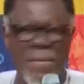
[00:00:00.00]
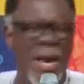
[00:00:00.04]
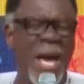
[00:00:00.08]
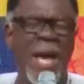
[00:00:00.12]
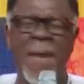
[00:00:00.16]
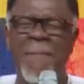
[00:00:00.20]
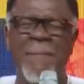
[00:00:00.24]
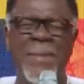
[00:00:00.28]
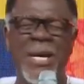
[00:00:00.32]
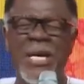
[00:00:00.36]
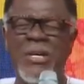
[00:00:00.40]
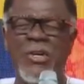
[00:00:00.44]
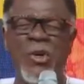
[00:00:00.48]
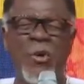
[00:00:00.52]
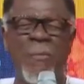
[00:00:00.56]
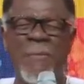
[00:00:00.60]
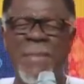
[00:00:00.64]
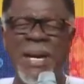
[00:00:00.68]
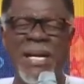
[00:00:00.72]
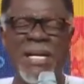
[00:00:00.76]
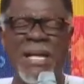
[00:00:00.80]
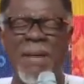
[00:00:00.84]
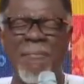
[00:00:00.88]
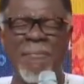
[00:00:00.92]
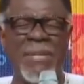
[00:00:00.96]
Maybe
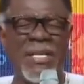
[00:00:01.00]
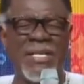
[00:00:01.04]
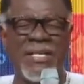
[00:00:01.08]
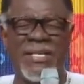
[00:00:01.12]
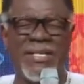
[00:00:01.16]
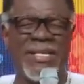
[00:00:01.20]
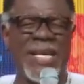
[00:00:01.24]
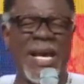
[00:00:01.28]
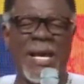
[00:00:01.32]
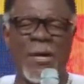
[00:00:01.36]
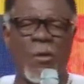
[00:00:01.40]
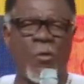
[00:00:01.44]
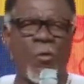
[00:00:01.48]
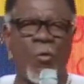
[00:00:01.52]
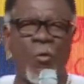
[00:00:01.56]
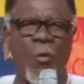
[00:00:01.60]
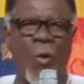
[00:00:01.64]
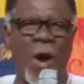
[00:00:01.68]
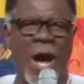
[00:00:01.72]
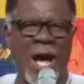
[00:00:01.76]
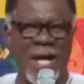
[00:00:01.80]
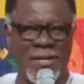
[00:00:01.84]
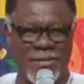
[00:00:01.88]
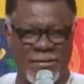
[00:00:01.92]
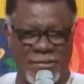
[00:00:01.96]
you made a mistake
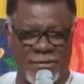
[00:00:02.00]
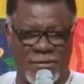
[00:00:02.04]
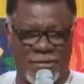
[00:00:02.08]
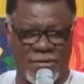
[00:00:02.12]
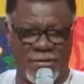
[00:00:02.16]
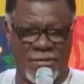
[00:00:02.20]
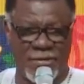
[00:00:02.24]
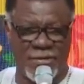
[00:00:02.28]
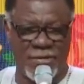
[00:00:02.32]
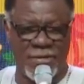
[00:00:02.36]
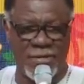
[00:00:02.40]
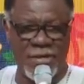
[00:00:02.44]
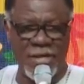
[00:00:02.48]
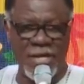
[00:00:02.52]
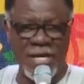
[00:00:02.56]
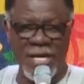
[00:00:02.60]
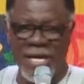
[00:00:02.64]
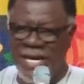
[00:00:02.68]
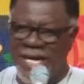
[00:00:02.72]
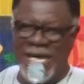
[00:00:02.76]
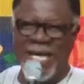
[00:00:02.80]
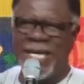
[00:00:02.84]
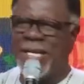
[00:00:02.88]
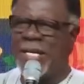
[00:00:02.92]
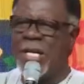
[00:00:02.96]
once
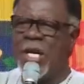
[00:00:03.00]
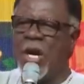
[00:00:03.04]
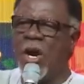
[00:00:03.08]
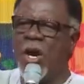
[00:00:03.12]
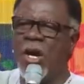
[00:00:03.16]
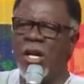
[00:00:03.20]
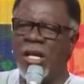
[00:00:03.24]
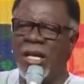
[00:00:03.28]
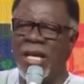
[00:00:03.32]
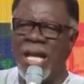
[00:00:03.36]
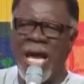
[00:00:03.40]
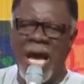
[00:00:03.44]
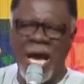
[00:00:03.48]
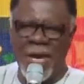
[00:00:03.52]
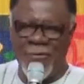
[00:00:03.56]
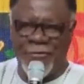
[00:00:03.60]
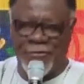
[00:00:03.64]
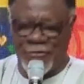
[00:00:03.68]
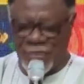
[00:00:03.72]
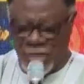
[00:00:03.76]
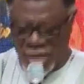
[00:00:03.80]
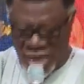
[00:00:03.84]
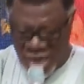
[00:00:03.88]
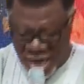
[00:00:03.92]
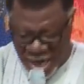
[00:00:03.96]
in your
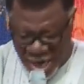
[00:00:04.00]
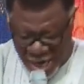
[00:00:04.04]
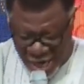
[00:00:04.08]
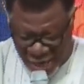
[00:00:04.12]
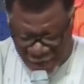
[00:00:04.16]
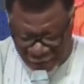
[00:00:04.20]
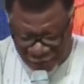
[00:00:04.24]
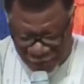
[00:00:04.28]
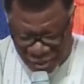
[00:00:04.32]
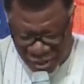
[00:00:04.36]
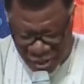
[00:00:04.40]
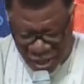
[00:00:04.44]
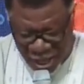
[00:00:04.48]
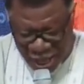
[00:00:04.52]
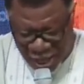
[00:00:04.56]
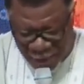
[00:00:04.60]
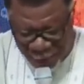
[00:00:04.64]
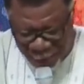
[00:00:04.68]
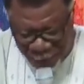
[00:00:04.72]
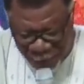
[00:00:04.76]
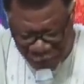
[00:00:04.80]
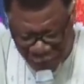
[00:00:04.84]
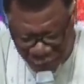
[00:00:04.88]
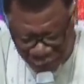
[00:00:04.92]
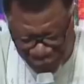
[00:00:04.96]
lifetime,
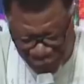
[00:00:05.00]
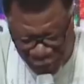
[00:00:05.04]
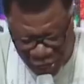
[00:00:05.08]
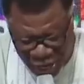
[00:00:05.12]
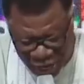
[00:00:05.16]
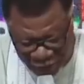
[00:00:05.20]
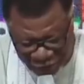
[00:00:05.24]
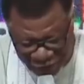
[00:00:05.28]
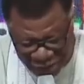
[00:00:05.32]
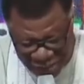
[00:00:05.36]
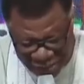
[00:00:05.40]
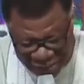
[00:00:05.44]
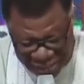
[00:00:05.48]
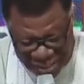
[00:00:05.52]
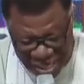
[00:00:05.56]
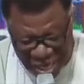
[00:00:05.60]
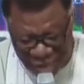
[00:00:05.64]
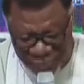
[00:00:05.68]
and people have